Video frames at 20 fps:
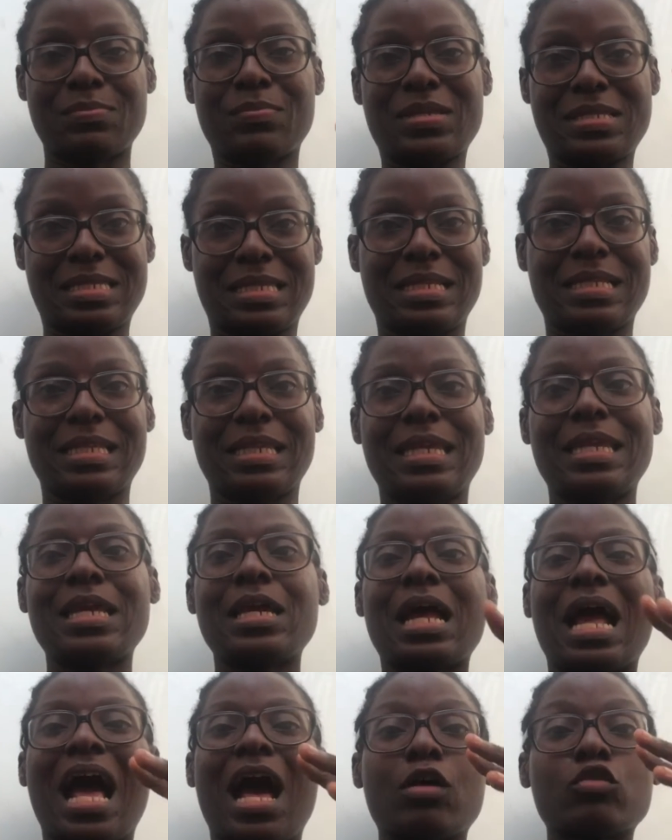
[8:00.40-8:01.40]
basically
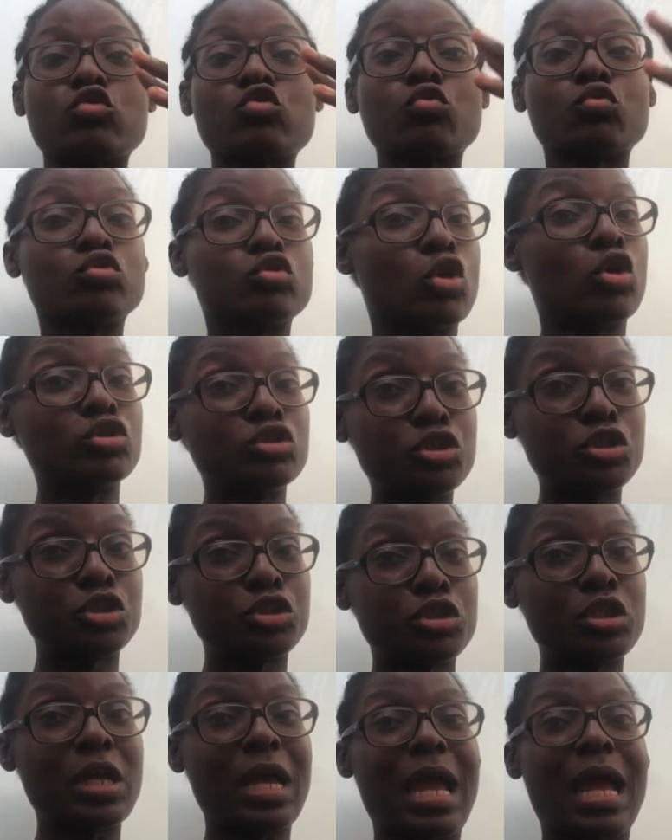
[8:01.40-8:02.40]
how to
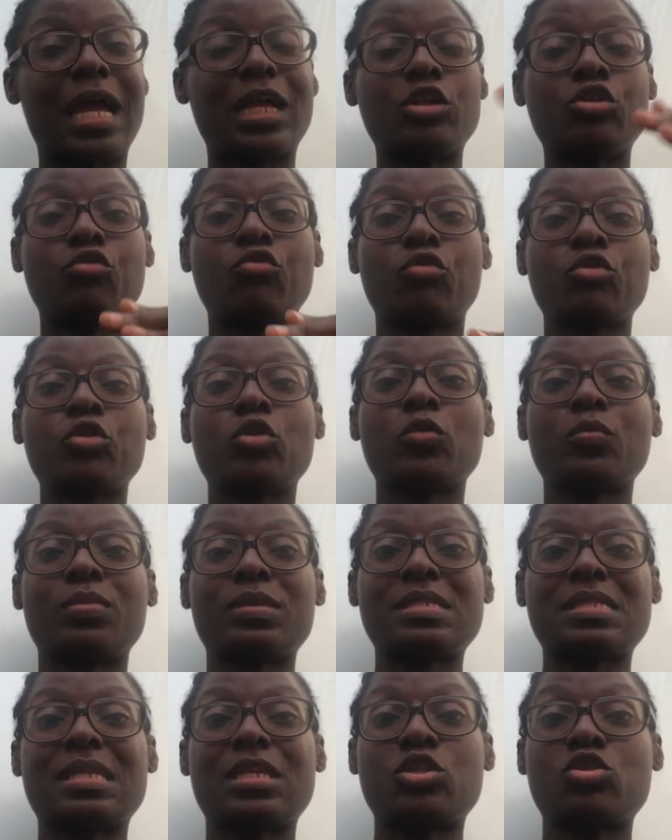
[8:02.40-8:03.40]
launch and grow your
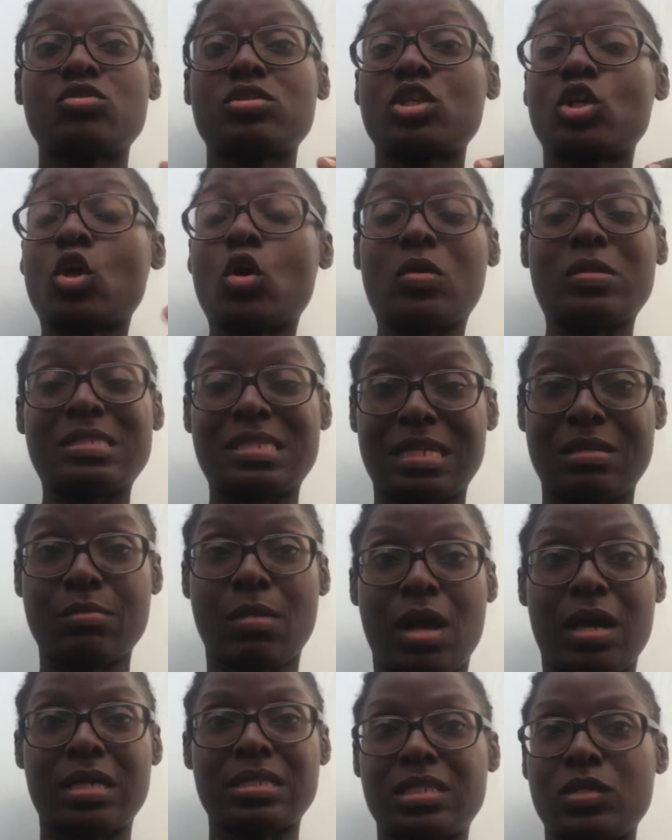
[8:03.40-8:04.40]
business using content
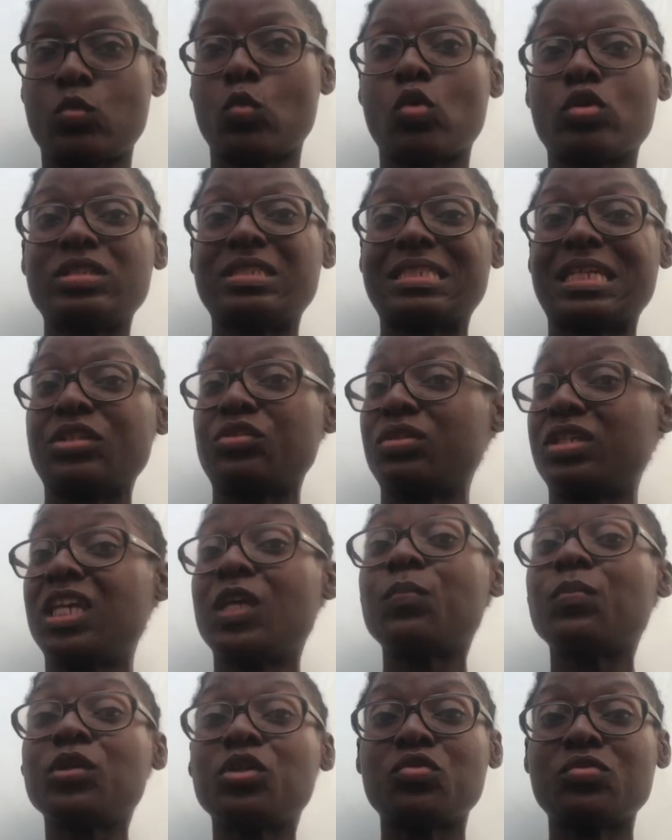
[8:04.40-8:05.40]
marketing. One, so you
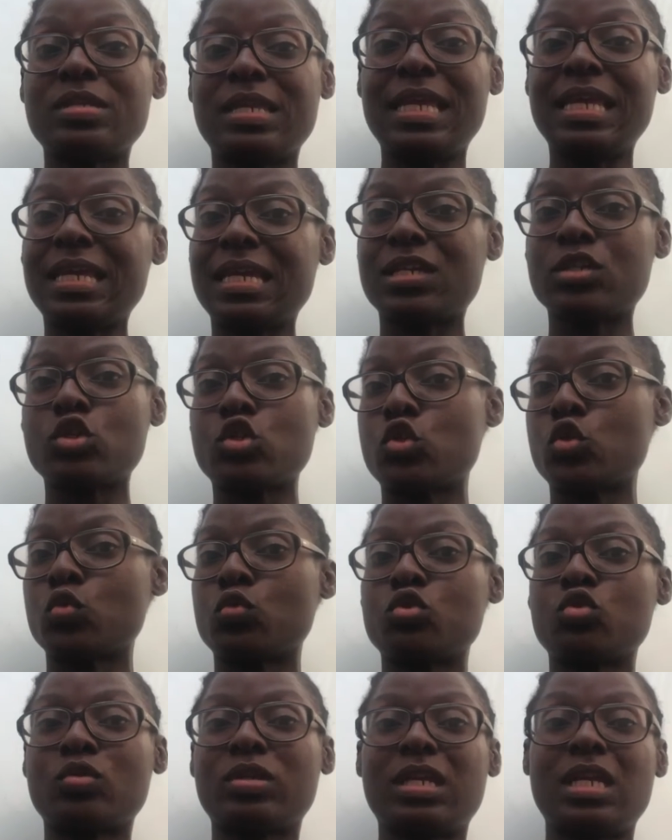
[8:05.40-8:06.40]
keep it unique. Two,
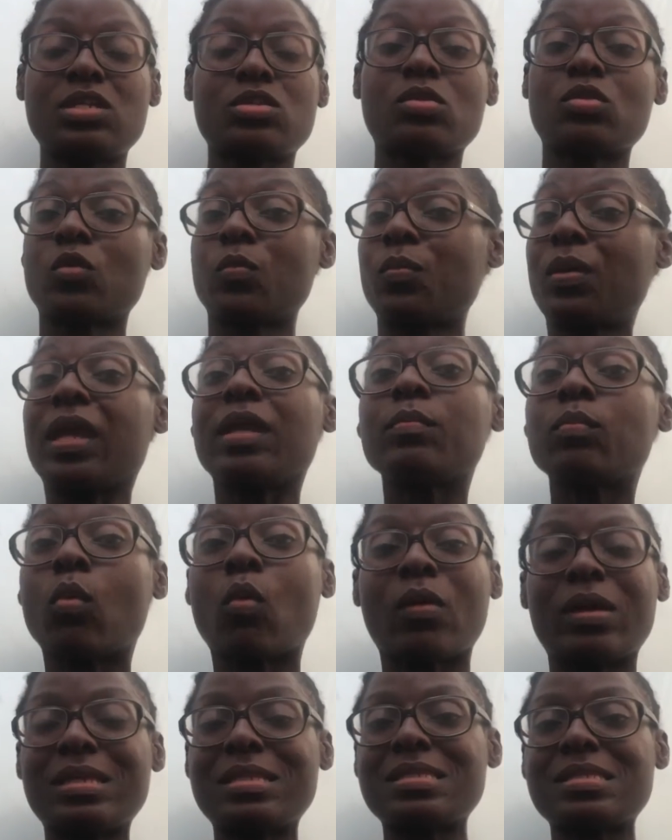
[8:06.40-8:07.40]
you hit on the pain
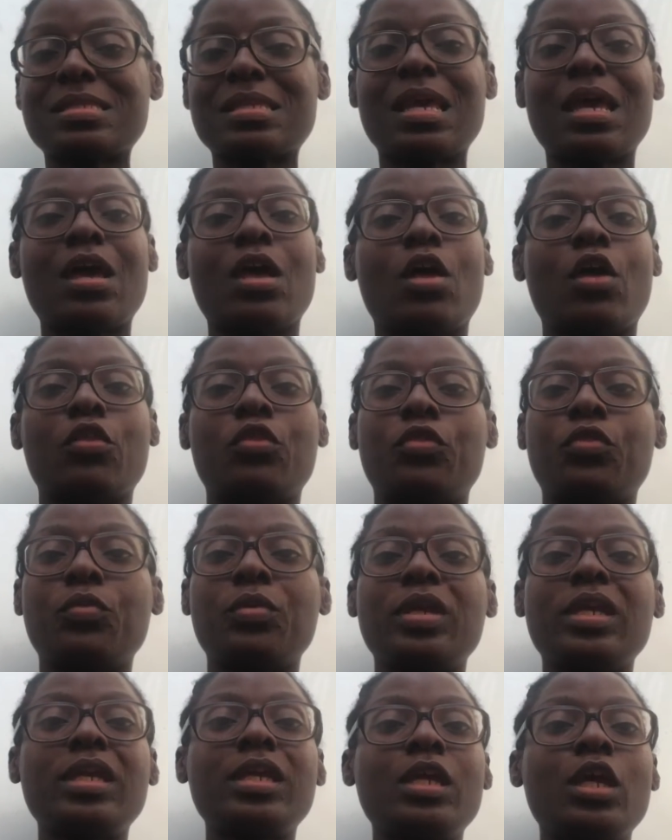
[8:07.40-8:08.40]
points.
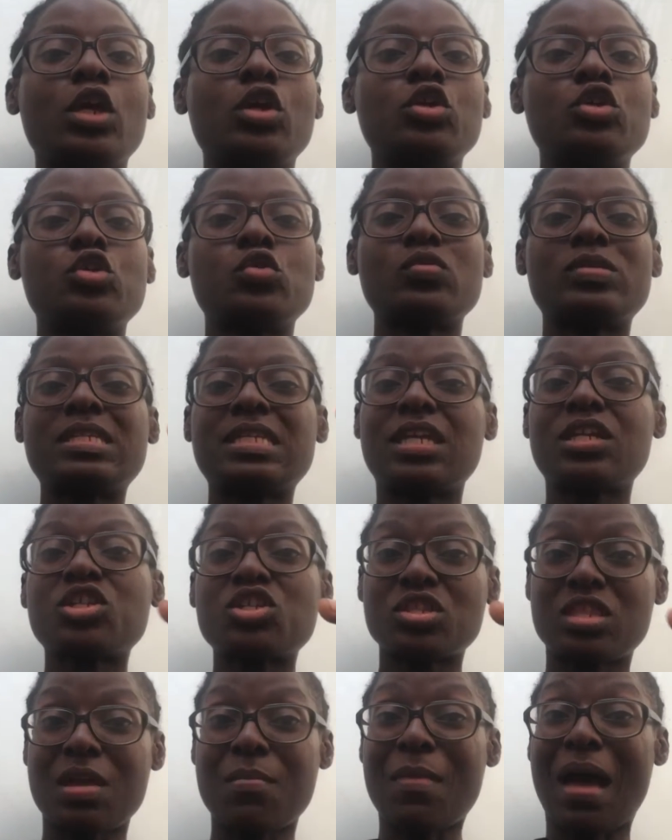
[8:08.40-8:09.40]
Three, you teach
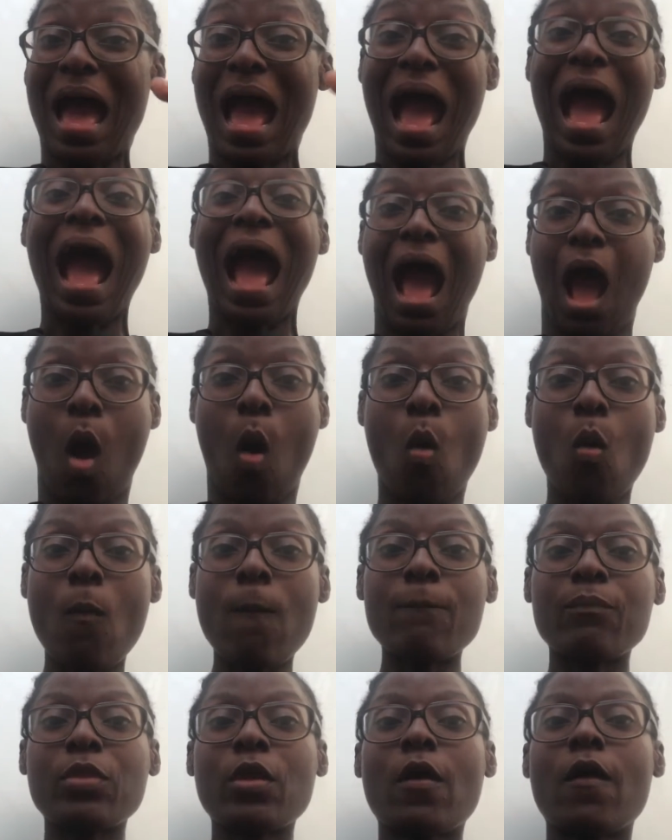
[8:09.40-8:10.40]
them how.
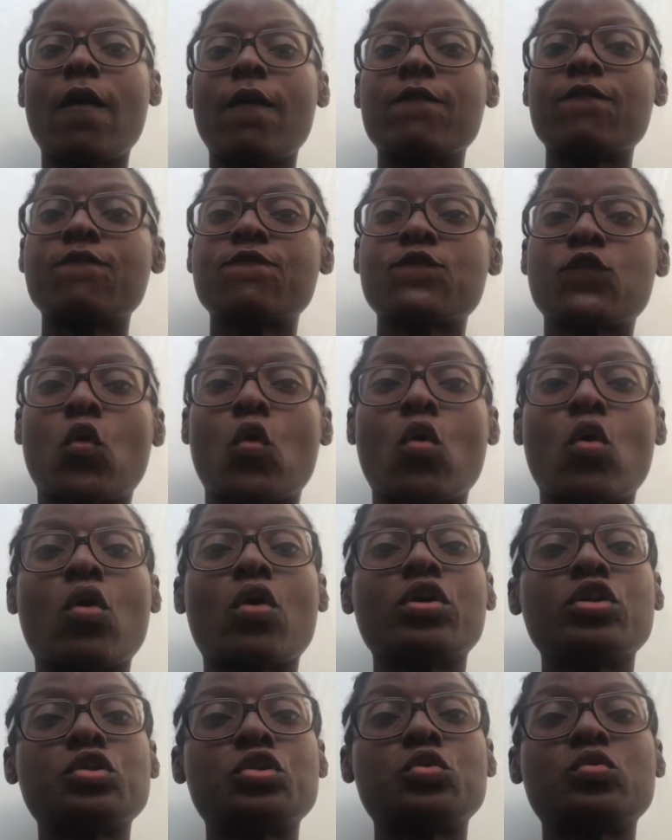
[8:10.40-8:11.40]
Four,
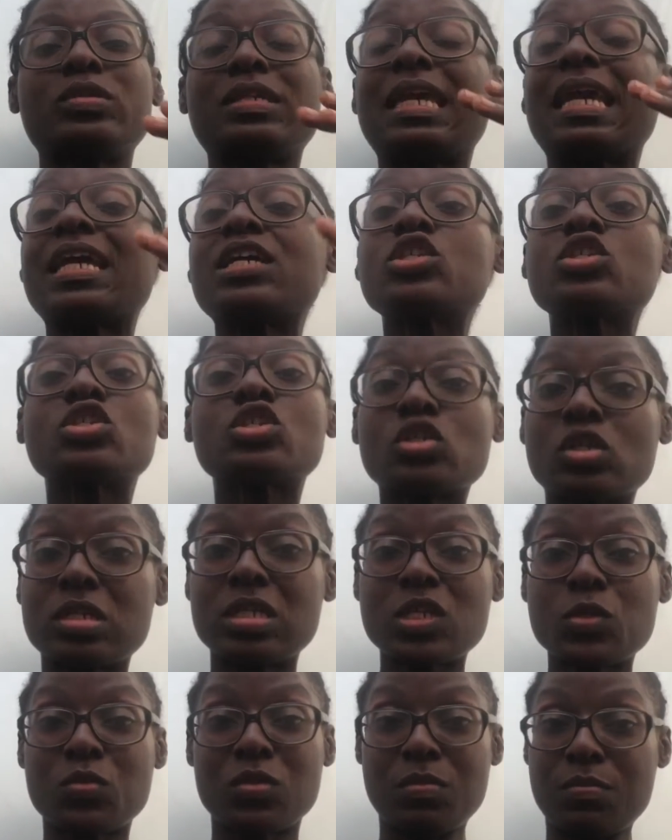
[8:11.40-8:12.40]
you do case
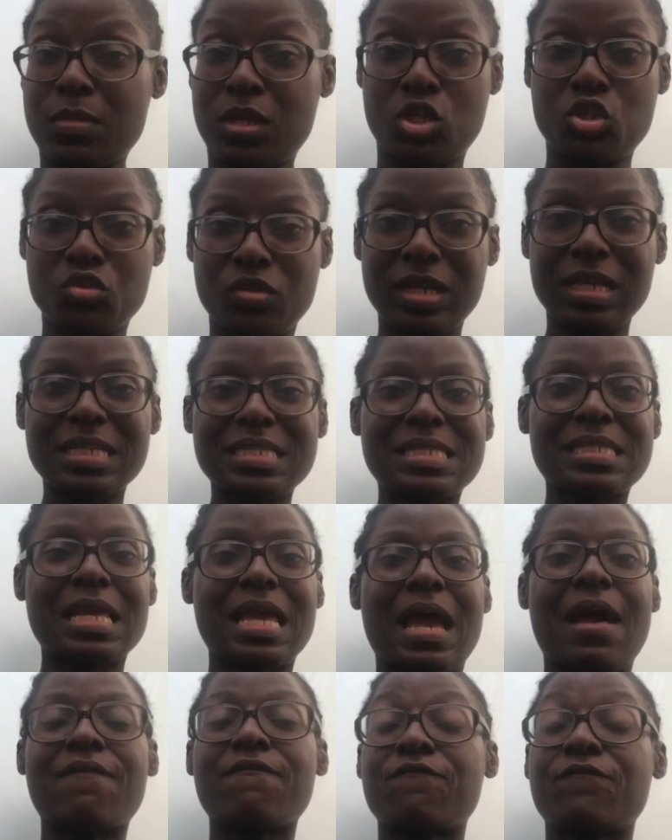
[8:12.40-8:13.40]
studies with metrics.
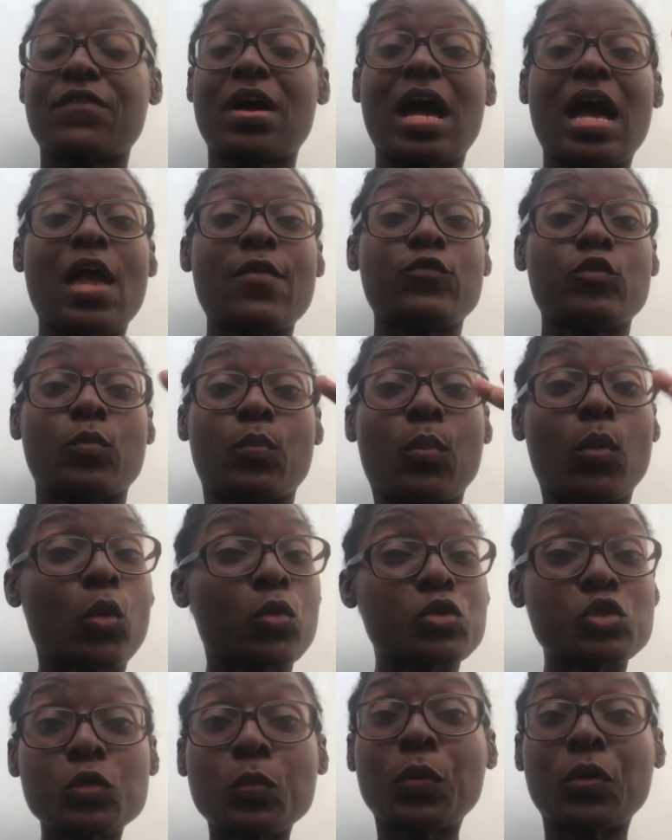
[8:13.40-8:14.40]
Five, you
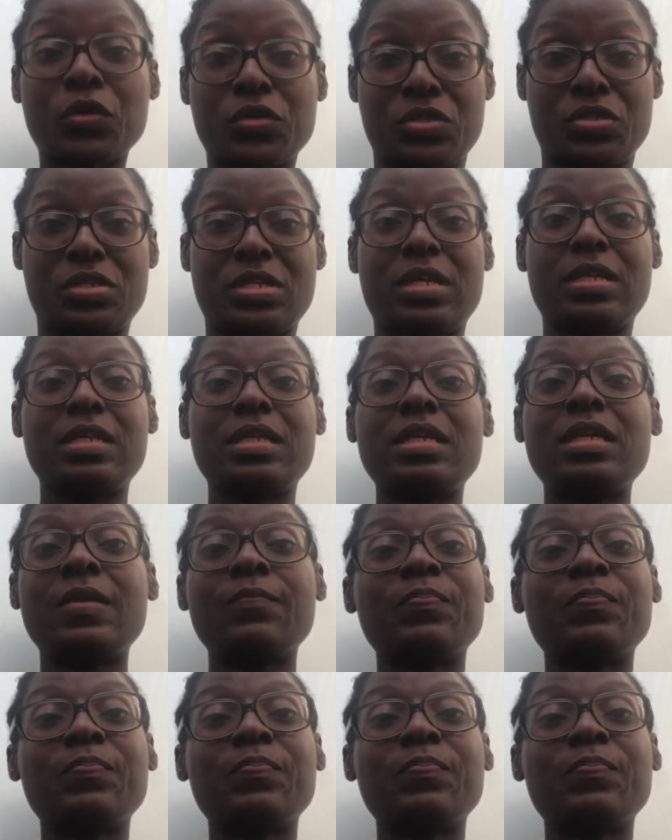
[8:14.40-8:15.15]
post personally.